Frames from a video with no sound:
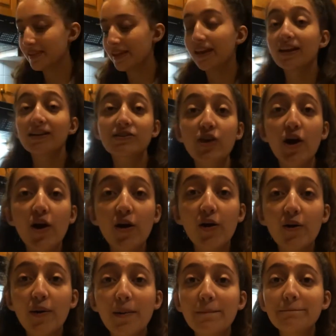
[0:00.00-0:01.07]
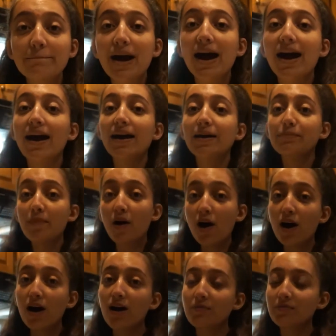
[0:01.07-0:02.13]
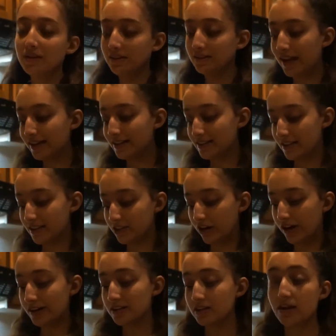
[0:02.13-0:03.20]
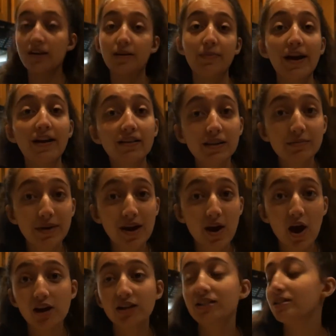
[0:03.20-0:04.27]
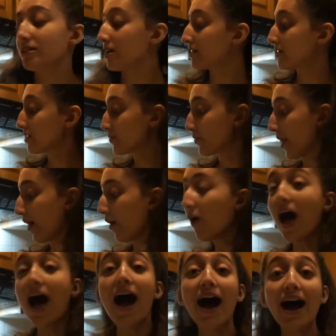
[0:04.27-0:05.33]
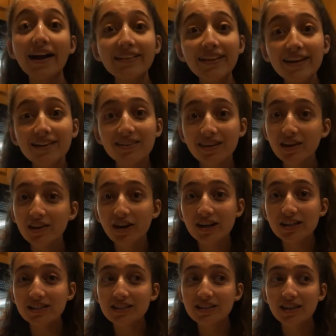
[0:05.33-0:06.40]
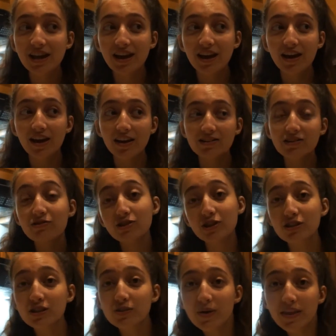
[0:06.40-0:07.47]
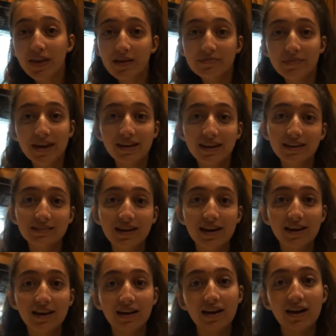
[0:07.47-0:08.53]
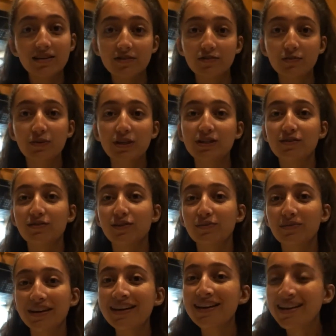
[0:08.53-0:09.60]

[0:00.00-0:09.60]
So my mom likes thin crust and apparently my aunt does as well. I like thick crust, so it's just as well that I'm making like a different pizza for me.